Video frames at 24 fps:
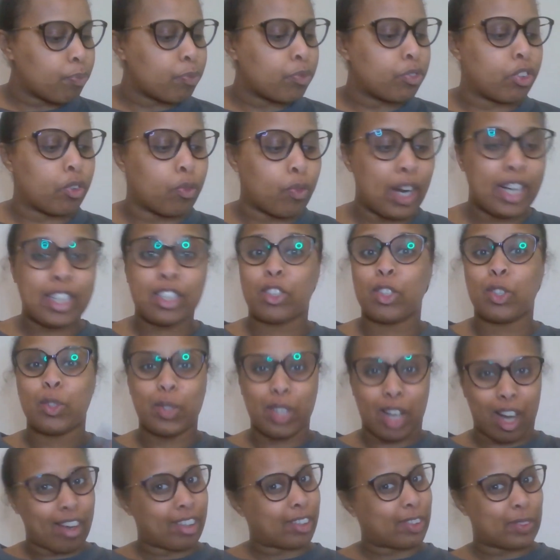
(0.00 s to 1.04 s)
the
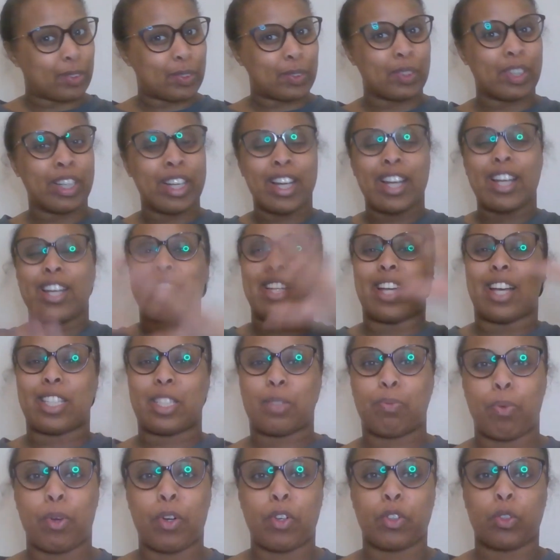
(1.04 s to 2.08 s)
Ranshukaku, a
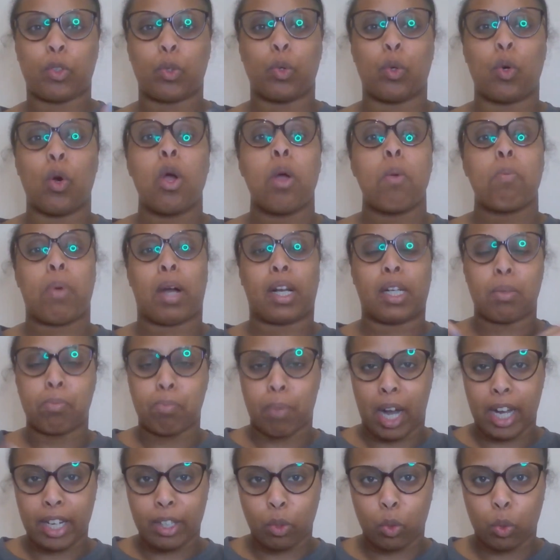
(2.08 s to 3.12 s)
spirit core. By
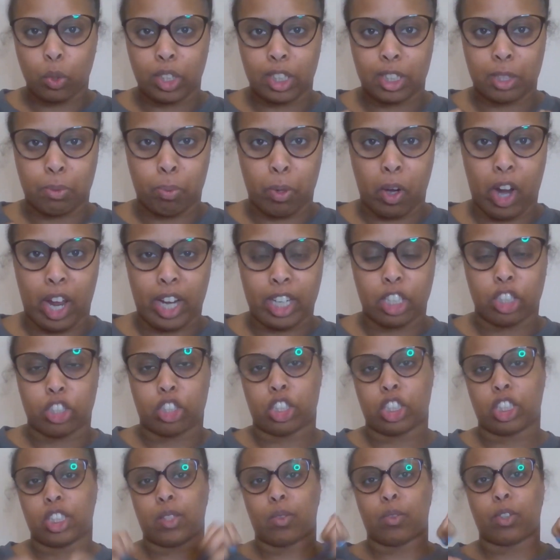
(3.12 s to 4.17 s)
combining all their spirit
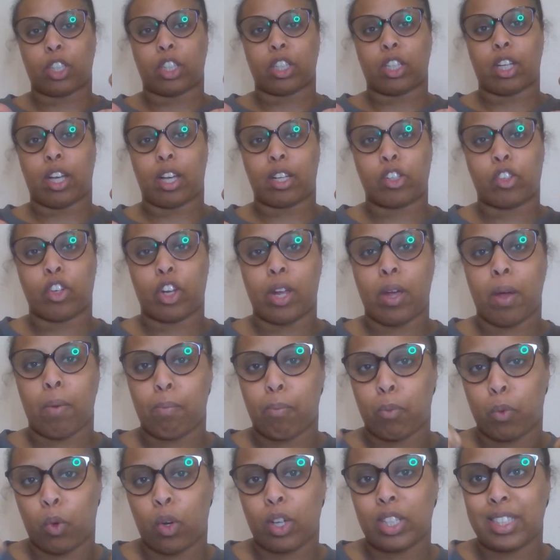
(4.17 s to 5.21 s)
energies, they were going to create
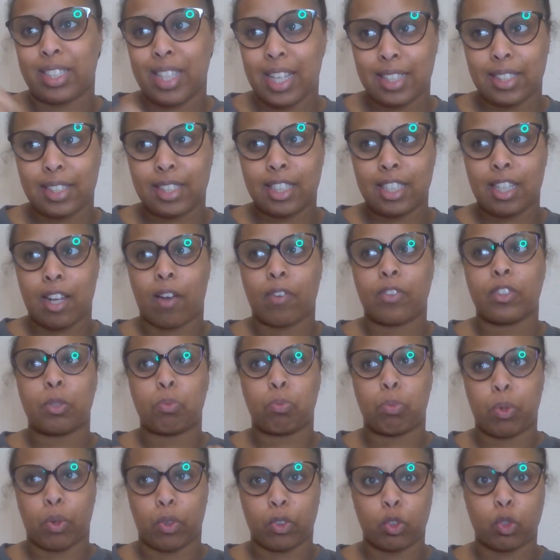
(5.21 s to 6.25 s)
a dense enough
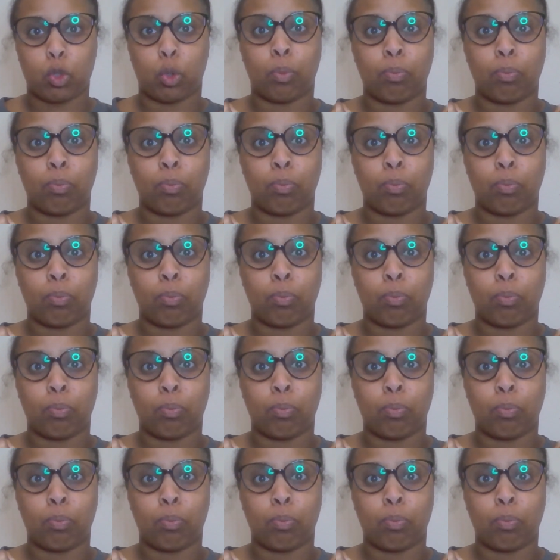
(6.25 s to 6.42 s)
spiritual